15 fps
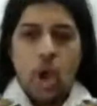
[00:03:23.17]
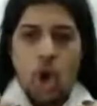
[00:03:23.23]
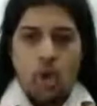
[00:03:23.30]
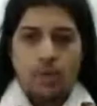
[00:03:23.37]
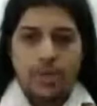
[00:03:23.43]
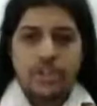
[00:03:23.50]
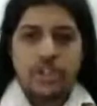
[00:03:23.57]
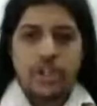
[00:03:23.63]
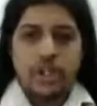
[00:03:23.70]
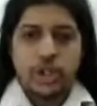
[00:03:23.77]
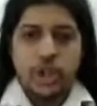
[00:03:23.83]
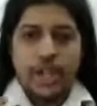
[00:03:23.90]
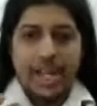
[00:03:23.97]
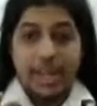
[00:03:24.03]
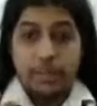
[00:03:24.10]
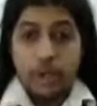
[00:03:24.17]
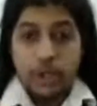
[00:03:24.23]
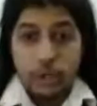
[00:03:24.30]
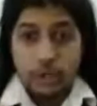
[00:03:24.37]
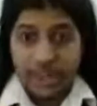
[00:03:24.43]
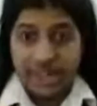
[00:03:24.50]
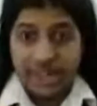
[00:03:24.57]
how much you are able to
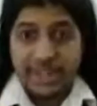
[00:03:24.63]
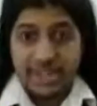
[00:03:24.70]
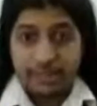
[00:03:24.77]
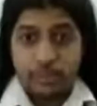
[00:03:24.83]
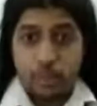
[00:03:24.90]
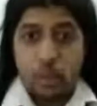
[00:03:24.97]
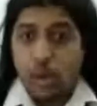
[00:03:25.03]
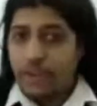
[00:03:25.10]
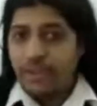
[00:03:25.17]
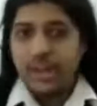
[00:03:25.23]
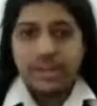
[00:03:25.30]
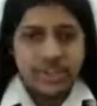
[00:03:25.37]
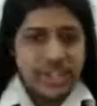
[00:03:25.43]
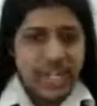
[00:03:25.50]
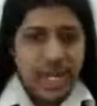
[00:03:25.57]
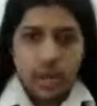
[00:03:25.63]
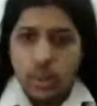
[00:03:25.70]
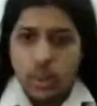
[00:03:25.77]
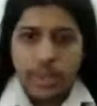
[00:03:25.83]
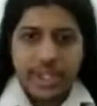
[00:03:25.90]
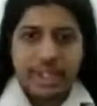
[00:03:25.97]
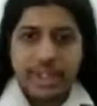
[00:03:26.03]
utilize that. Whatever I've shared
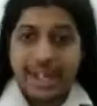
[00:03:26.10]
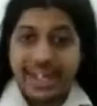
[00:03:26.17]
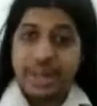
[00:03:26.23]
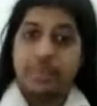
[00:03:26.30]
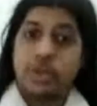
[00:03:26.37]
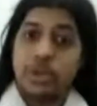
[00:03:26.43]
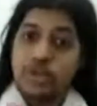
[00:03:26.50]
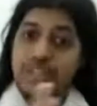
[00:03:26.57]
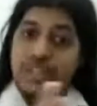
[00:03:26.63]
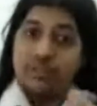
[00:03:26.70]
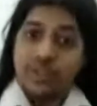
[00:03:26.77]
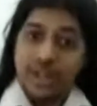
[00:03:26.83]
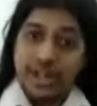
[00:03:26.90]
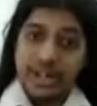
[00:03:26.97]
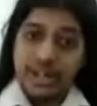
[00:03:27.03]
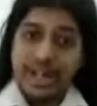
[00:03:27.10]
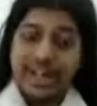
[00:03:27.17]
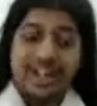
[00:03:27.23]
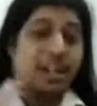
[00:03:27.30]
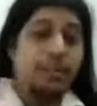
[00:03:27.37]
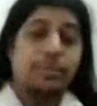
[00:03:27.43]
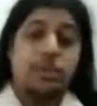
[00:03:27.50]
over here, it can be used in the front end and
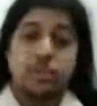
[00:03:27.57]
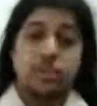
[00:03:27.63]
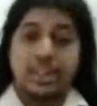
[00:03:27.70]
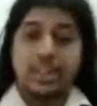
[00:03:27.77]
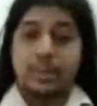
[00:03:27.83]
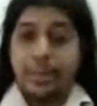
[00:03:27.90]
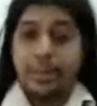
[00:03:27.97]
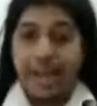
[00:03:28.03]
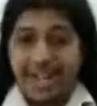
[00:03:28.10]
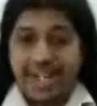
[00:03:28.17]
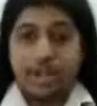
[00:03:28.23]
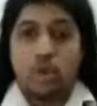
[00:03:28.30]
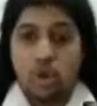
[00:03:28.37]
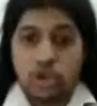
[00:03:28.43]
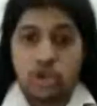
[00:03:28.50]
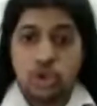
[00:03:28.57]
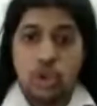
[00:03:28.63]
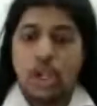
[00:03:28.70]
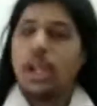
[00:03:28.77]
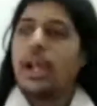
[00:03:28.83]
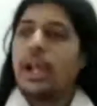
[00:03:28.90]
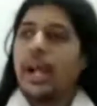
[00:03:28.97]
it can be used in the back end also.
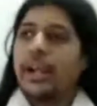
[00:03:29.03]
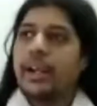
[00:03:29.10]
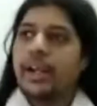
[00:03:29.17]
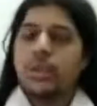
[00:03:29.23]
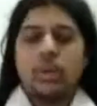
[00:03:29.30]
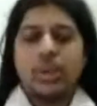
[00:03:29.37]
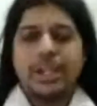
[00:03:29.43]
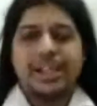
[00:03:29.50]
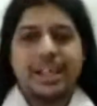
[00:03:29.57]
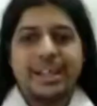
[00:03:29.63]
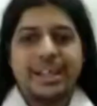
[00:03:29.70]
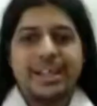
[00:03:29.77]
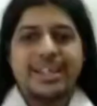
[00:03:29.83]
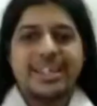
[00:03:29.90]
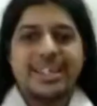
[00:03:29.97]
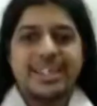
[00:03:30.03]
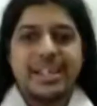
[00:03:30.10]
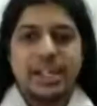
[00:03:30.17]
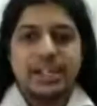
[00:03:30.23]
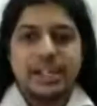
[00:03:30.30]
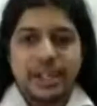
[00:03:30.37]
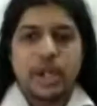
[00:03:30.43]
And another one thing is
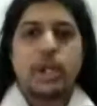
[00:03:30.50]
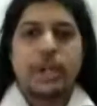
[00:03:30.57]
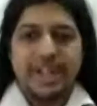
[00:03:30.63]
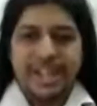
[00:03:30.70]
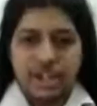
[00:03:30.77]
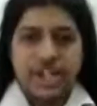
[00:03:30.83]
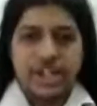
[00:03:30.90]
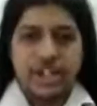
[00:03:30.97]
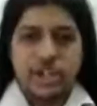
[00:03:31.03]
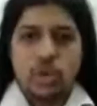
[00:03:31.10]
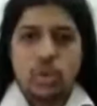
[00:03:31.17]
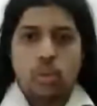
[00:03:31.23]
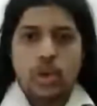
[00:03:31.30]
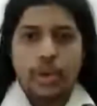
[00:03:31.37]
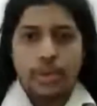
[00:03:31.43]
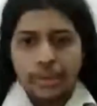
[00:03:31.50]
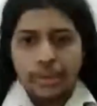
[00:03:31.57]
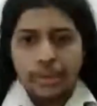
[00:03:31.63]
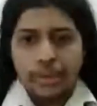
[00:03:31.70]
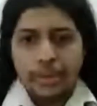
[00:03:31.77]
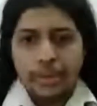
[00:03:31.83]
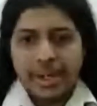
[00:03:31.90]
the continuing education. So what do you mean
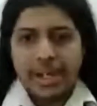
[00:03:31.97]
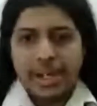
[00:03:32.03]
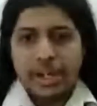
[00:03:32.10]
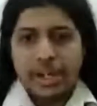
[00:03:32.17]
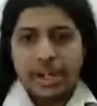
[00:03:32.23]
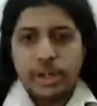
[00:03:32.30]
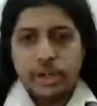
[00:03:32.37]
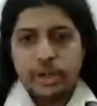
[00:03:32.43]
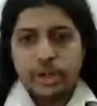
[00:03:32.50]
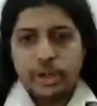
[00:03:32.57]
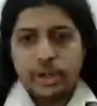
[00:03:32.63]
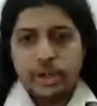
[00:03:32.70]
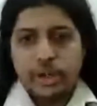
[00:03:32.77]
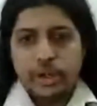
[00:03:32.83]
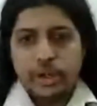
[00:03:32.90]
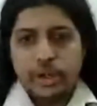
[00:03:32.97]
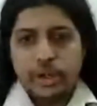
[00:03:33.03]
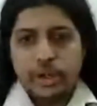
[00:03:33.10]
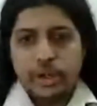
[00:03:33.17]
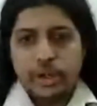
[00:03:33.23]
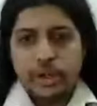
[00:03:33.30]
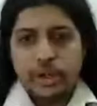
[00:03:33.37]
by continuing education?
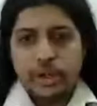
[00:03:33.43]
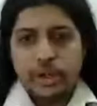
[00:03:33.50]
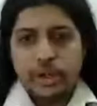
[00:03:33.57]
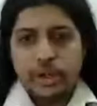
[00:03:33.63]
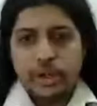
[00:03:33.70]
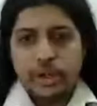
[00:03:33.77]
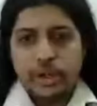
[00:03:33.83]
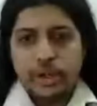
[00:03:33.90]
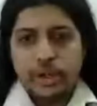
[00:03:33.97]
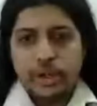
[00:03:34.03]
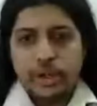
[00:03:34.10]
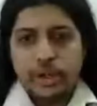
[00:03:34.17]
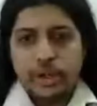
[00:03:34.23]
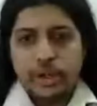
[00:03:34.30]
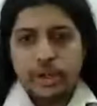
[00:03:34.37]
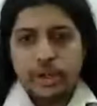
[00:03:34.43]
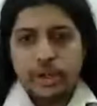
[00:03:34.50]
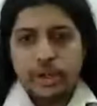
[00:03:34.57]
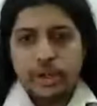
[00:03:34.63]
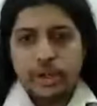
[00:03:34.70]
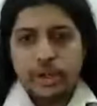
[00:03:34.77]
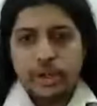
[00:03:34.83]
Suppose like you are
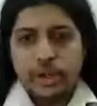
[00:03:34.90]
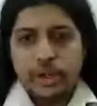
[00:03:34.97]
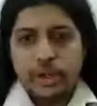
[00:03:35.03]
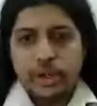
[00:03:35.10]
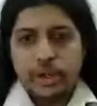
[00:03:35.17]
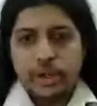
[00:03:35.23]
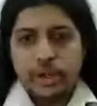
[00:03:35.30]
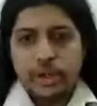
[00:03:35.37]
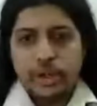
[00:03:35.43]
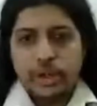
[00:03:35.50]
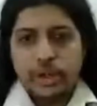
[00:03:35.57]
running a kindergarten school,